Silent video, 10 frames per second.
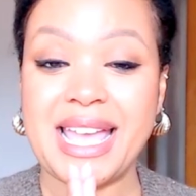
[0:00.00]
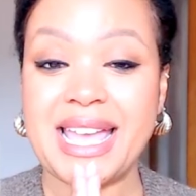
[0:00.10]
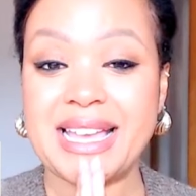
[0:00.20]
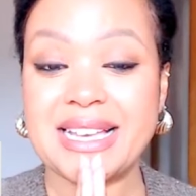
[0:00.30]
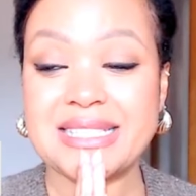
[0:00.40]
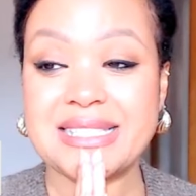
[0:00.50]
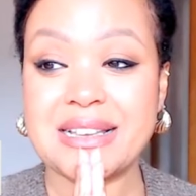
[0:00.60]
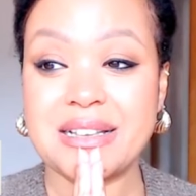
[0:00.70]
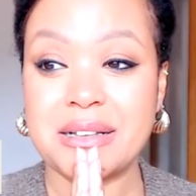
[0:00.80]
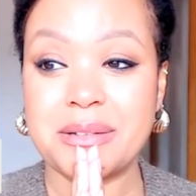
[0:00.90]
And
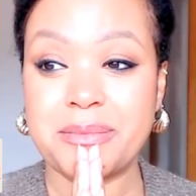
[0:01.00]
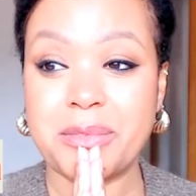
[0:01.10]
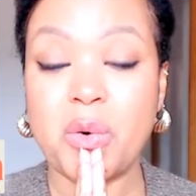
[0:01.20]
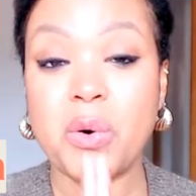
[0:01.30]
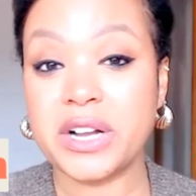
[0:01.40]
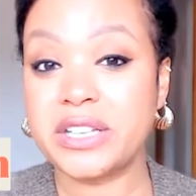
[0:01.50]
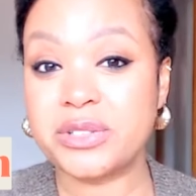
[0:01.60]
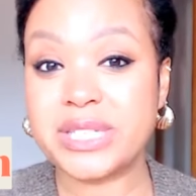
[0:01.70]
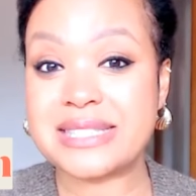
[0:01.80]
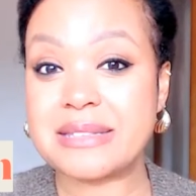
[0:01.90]
or
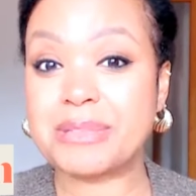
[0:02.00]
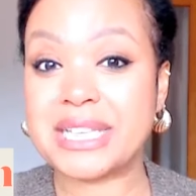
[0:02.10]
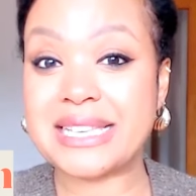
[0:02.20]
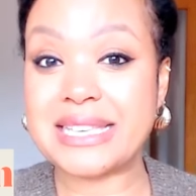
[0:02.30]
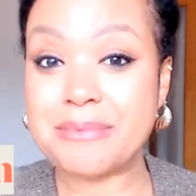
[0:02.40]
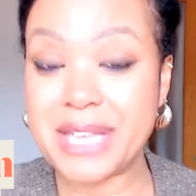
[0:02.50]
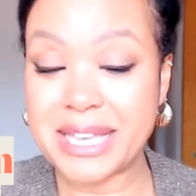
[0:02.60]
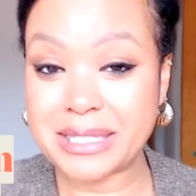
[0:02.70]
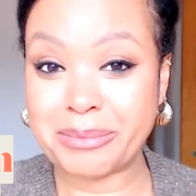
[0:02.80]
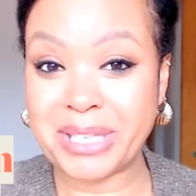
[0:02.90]
you can simply
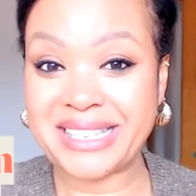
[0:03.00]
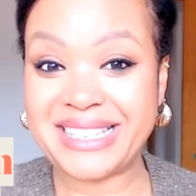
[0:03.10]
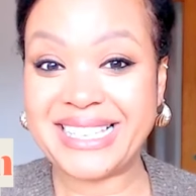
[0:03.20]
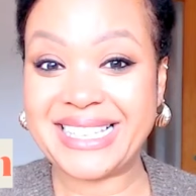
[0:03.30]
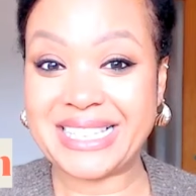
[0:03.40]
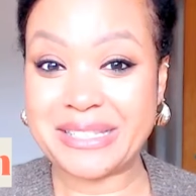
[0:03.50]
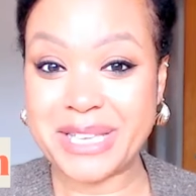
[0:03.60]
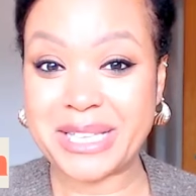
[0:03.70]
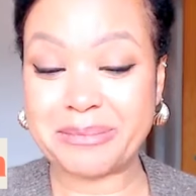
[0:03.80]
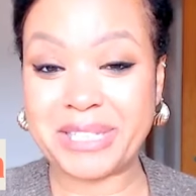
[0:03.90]
email me
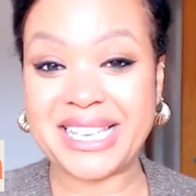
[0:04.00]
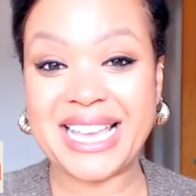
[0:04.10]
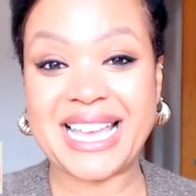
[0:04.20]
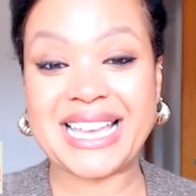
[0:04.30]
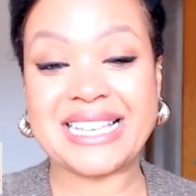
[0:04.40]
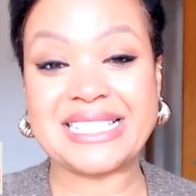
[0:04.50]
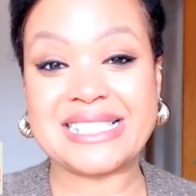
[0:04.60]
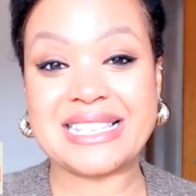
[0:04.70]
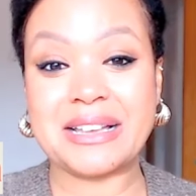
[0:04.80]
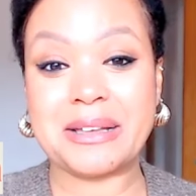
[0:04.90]

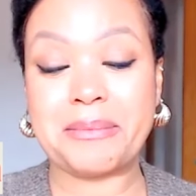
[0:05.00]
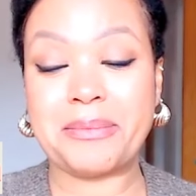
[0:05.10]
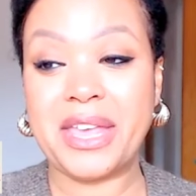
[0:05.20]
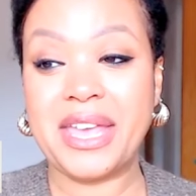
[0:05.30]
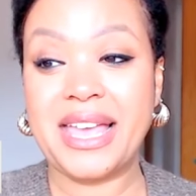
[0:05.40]
and